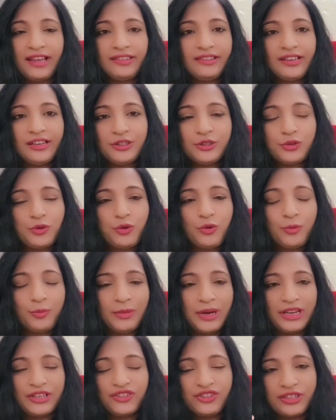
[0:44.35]
and they are so
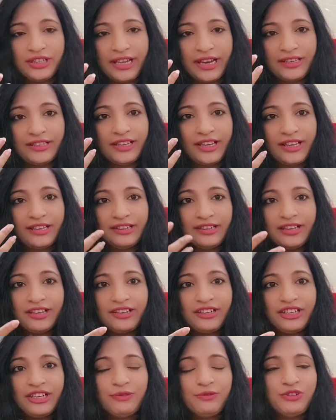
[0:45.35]
much that they
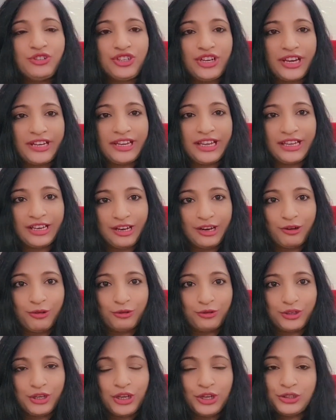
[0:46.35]
are even shedding
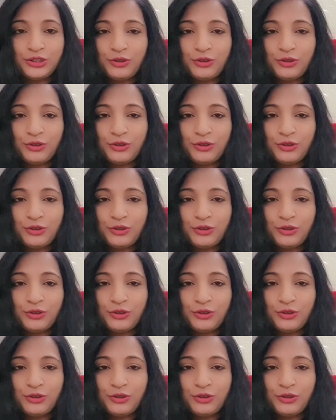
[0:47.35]
out.